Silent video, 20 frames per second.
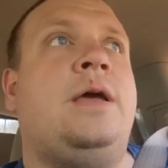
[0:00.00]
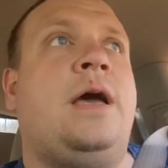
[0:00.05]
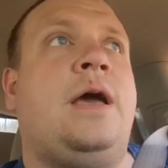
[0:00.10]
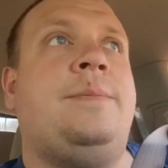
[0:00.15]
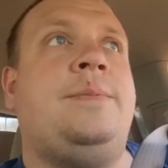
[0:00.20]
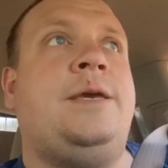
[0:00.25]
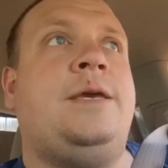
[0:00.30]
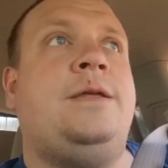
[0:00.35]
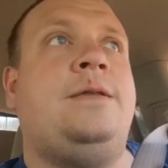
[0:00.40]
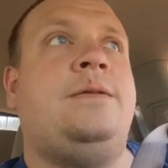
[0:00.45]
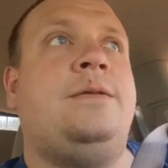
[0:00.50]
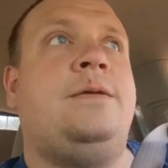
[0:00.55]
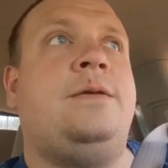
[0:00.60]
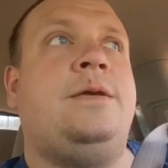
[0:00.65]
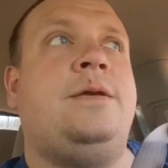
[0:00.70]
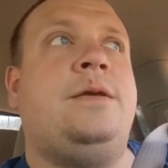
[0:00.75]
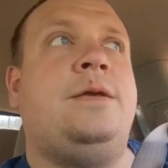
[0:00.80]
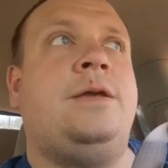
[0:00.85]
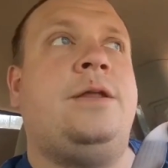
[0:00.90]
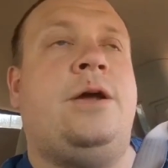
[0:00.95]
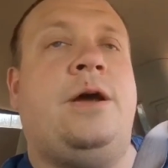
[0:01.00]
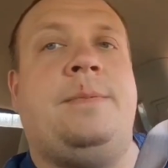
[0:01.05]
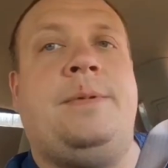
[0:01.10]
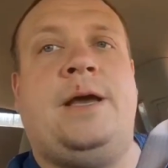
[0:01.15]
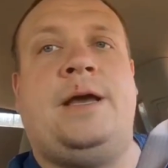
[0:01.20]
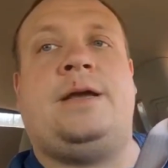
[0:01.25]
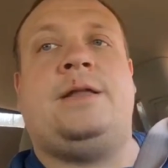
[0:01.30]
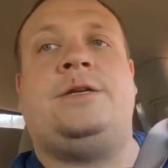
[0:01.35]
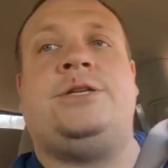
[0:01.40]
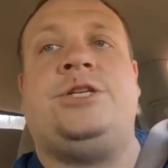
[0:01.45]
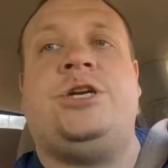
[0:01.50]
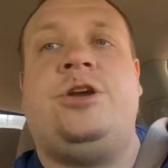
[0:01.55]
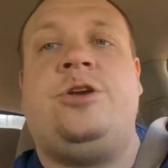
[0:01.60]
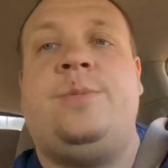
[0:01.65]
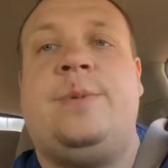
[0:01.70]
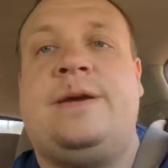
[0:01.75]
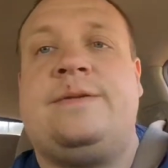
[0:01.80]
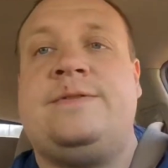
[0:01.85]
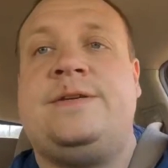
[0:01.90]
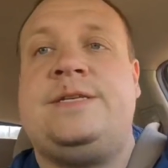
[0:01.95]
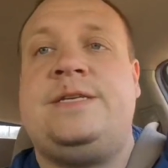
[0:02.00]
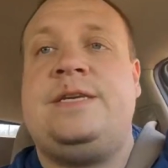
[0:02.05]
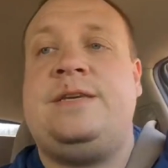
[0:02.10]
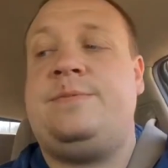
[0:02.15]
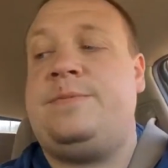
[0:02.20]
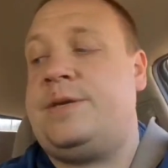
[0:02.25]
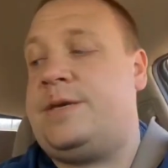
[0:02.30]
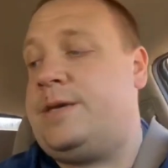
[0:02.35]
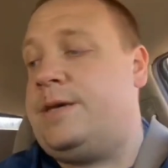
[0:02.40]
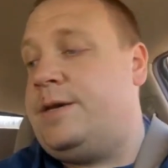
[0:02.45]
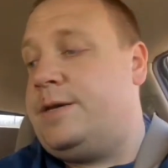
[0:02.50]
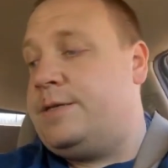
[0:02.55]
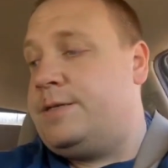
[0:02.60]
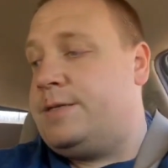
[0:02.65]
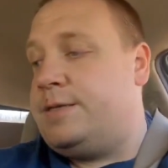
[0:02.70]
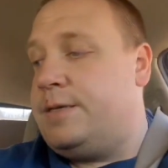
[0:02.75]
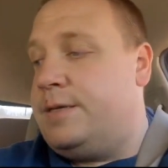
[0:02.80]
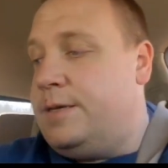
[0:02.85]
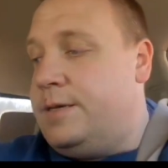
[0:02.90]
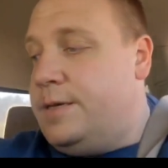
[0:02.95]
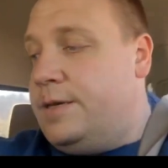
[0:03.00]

I mean, I'm not going to show you my receipt because